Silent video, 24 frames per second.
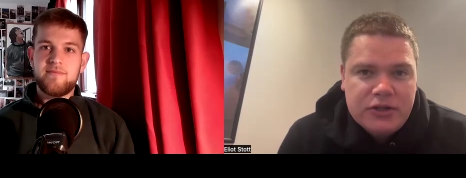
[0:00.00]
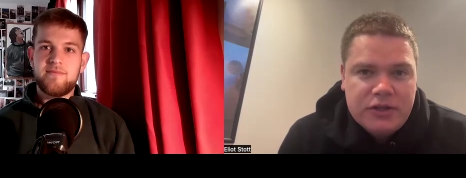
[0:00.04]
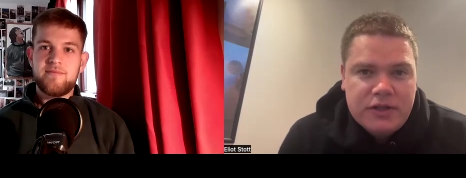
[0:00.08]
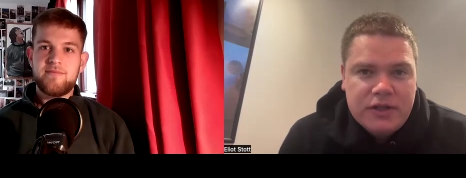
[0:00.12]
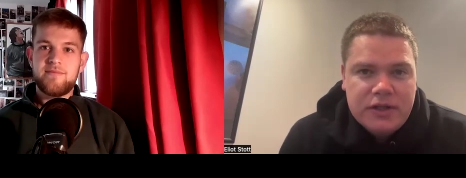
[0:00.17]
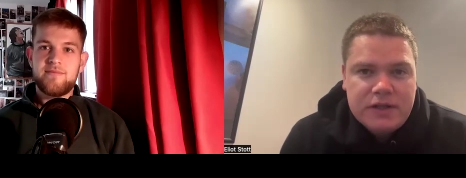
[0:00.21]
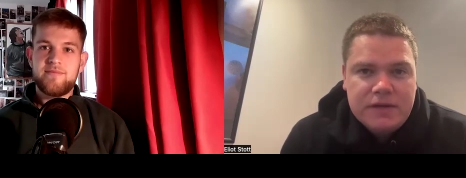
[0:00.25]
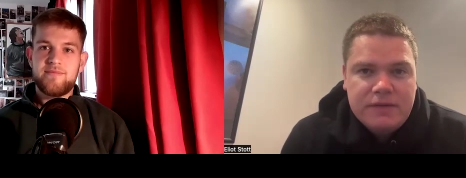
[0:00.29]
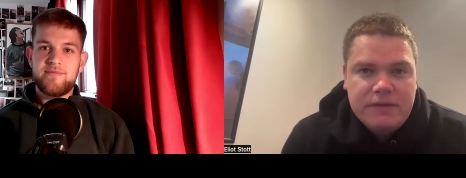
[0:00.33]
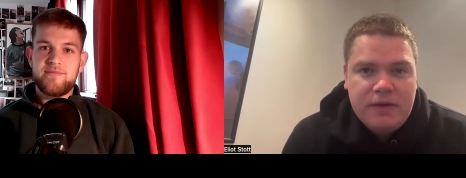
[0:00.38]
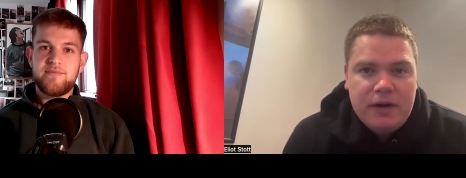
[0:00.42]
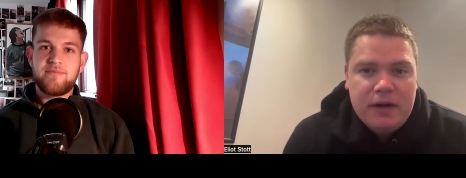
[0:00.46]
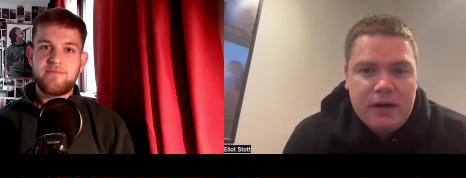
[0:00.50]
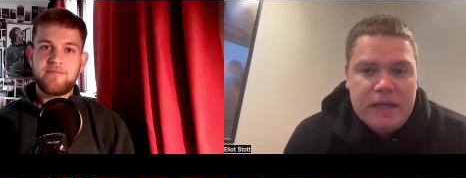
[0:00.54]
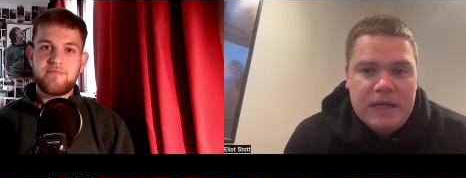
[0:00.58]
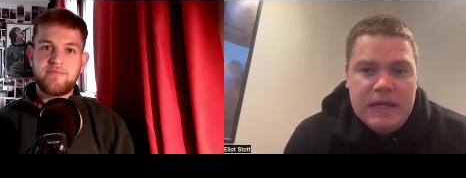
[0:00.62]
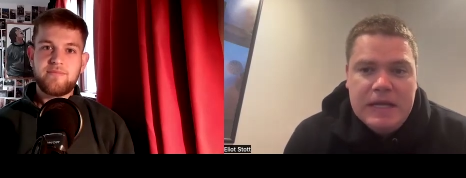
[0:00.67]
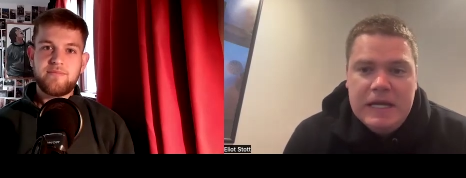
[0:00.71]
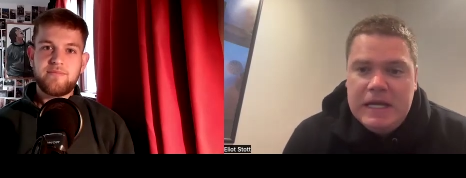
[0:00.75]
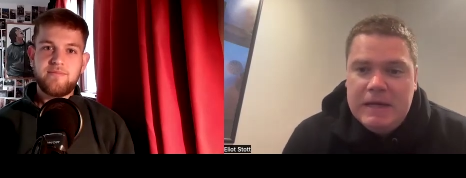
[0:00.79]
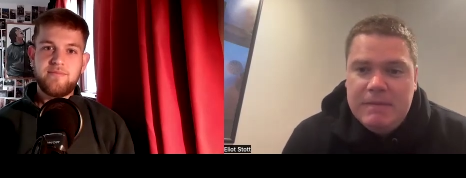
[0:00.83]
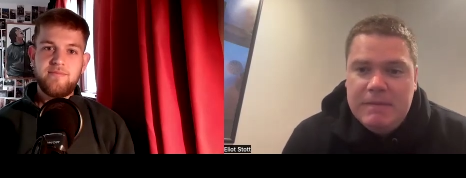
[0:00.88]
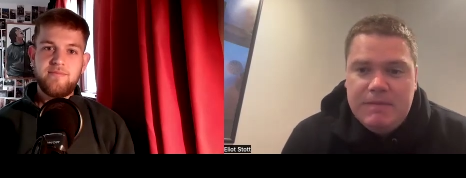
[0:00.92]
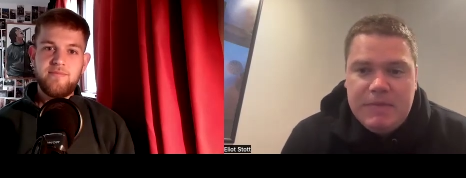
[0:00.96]
Speaker 1: to this fight
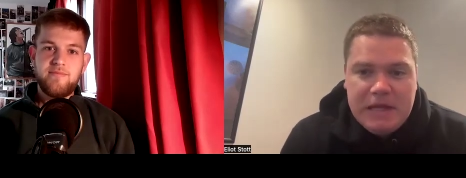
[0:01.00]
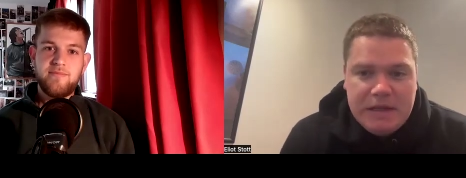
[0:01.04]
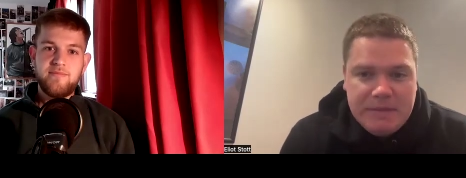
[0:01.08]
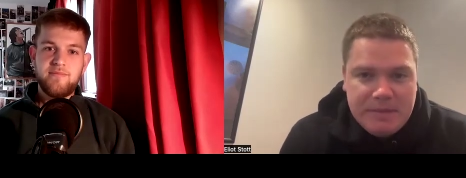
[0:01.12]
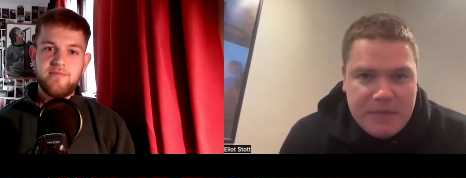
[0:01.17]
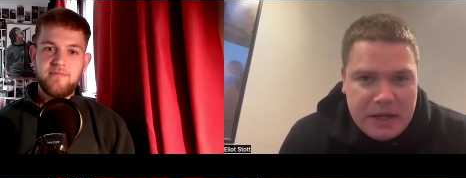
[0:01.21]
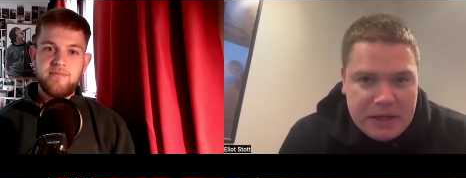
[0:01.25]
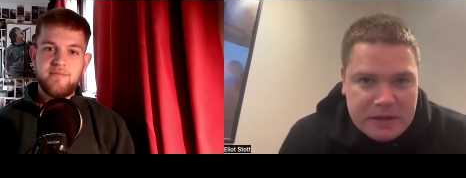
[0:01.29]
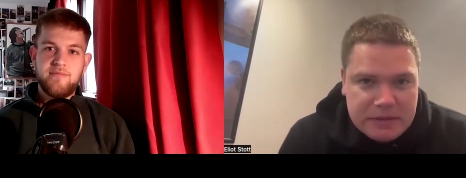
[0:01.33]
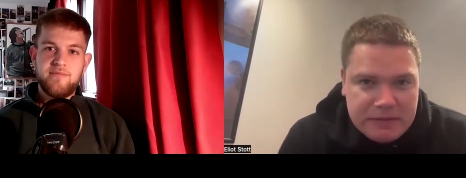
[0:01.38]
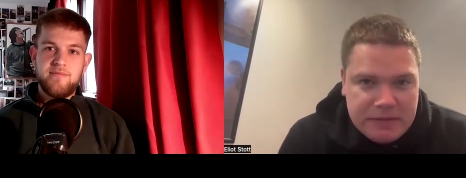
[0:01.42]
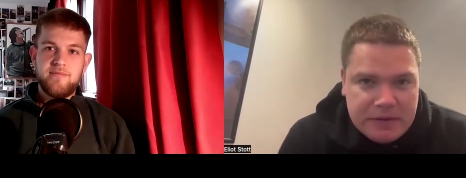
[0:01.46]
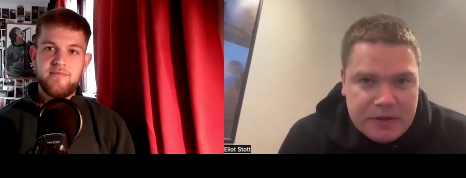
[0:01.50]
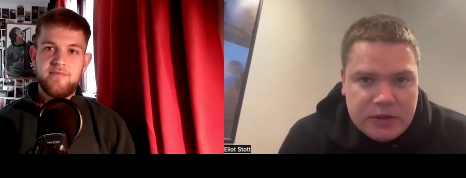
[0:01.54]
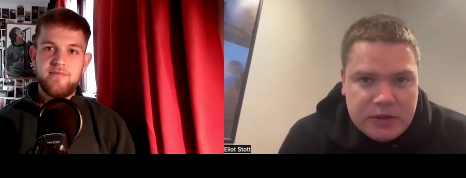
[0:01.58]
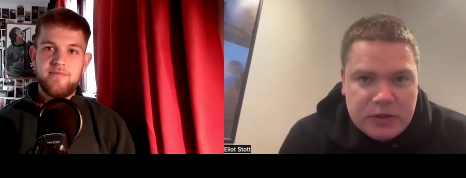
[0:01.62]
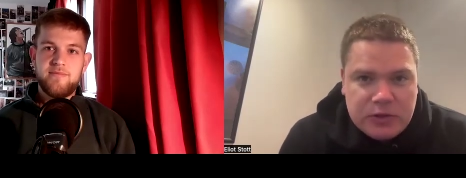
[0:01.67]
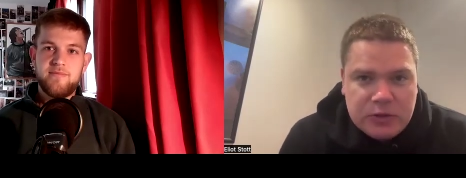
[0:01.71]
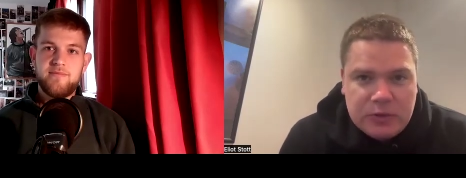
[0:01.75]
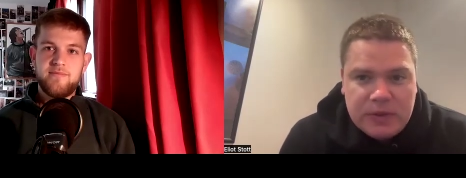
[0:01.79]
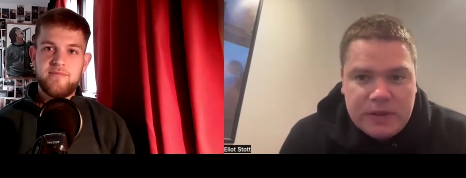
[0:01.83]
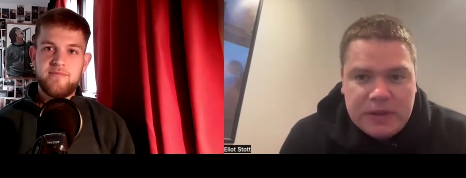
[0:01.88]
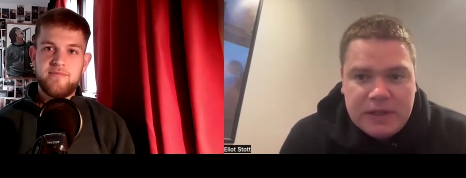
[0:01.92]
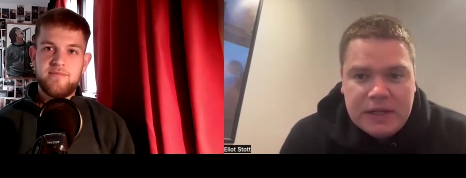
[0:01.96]
being made
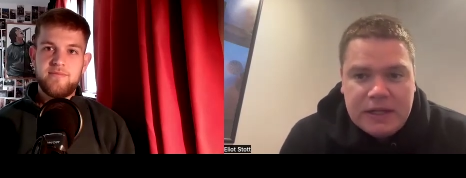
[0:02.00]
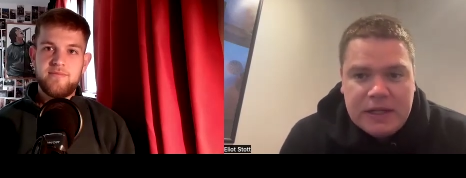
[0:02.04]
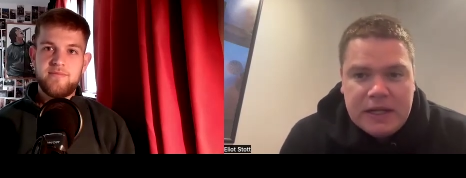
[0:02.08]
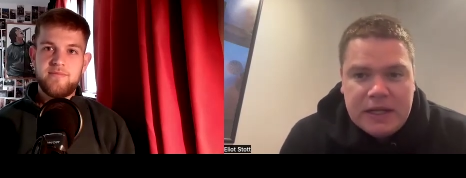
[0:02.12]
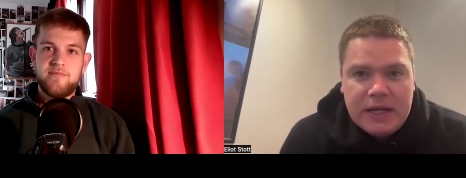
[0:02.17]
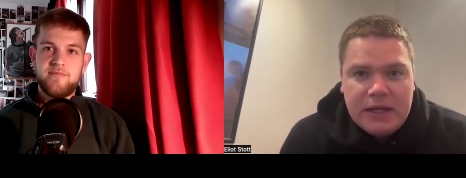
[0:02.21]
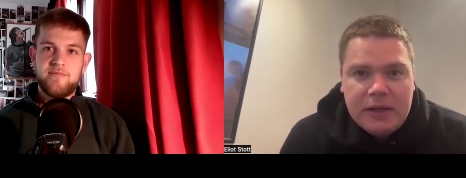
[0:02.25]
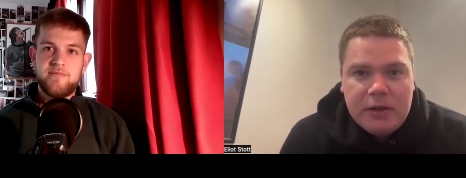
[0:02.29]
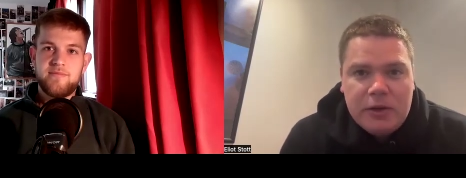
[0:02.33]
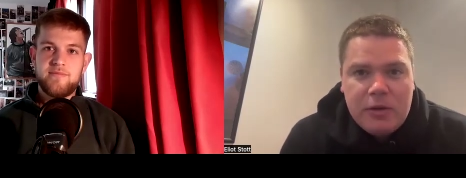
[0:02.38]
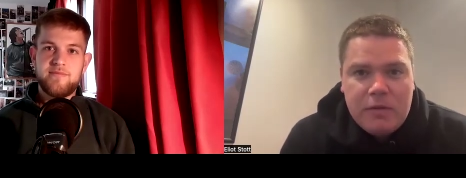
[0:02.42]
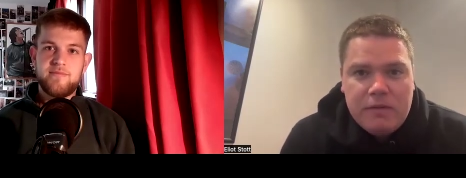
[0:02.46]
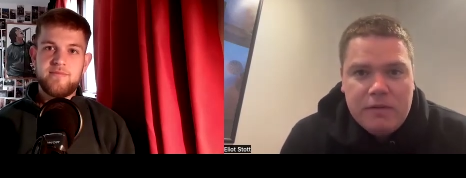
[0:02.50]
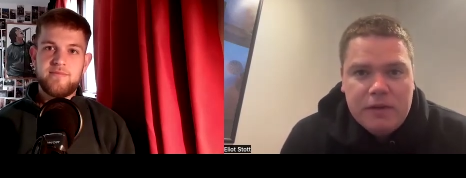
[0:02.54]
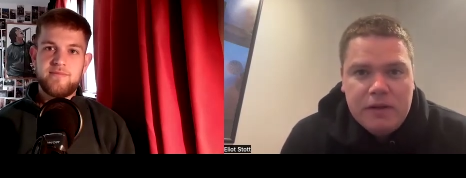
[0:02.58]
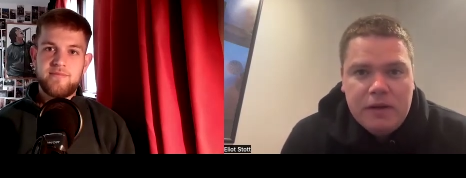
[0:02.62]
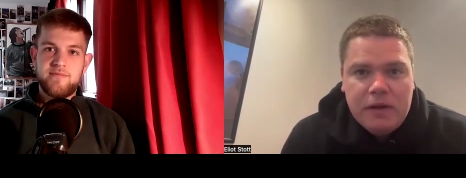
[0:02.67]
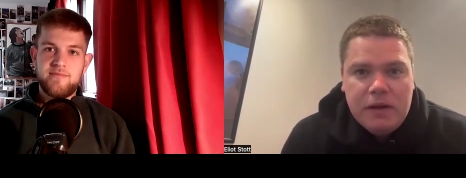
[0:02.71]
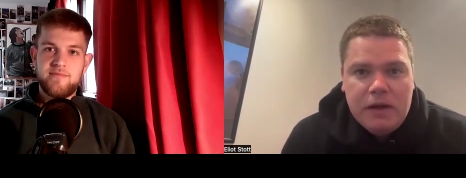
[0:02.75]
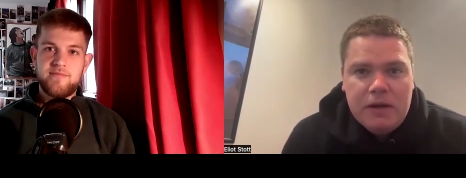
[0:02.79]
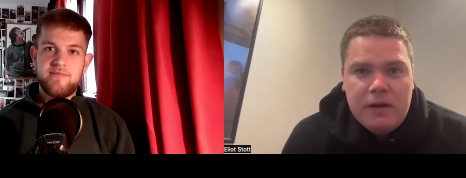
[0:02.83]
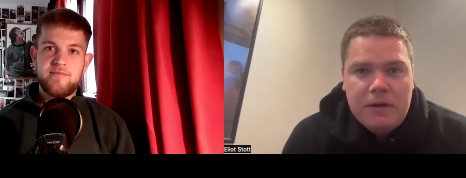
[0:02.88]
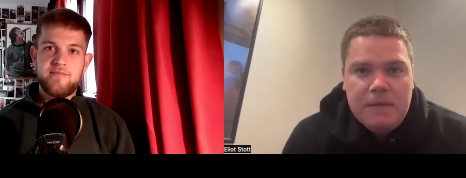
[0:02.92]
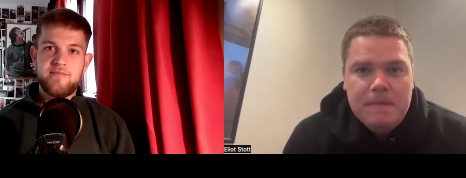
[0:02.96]
official and, and getting over the
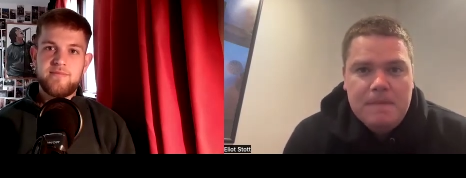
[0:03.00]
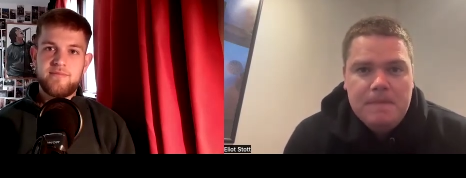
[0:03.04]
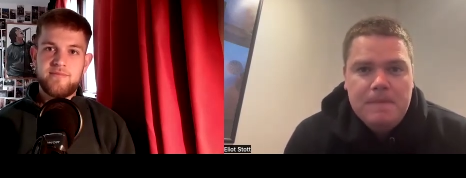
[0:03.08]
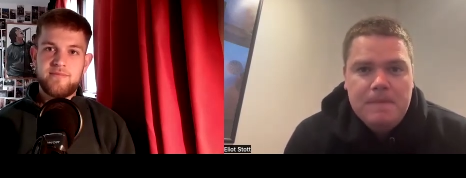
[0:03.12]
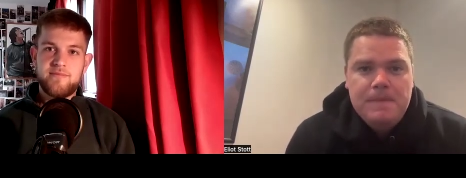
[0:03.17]
line?